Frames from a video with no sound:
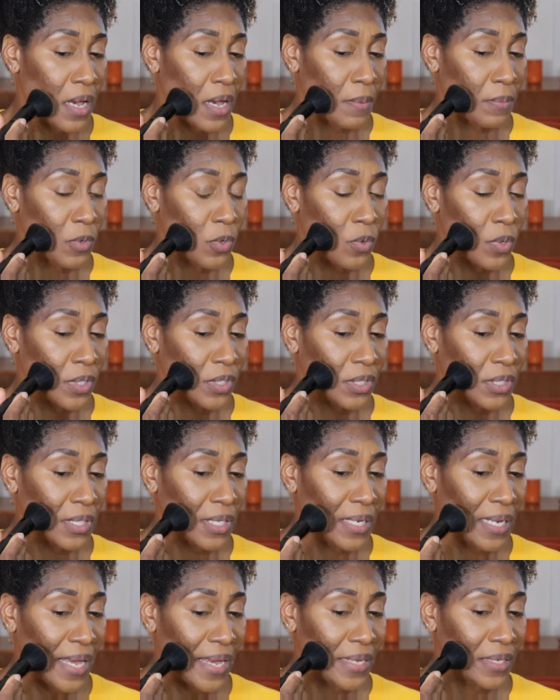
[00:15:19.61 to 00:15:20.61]
I'm going to
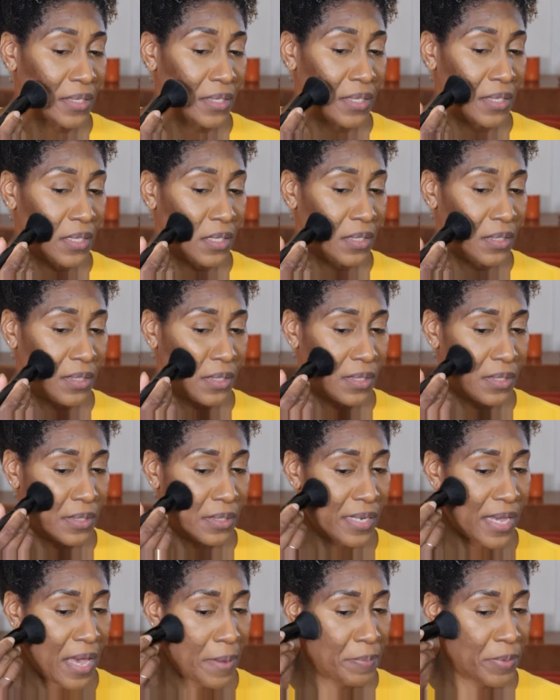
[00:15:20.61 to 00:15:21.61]
lightly
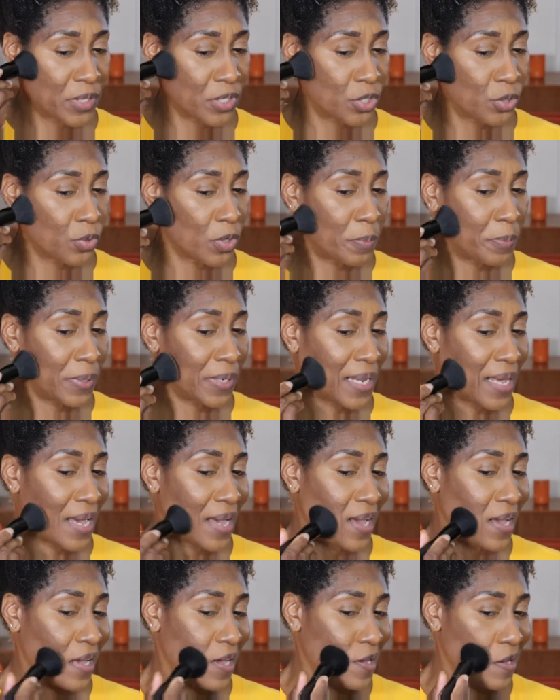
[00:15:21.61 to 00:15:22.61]
tap it to
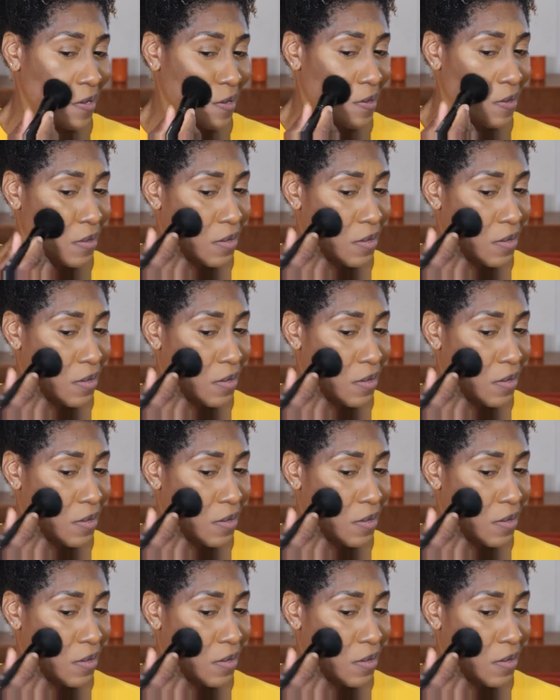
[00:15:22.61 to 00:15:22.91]
apply,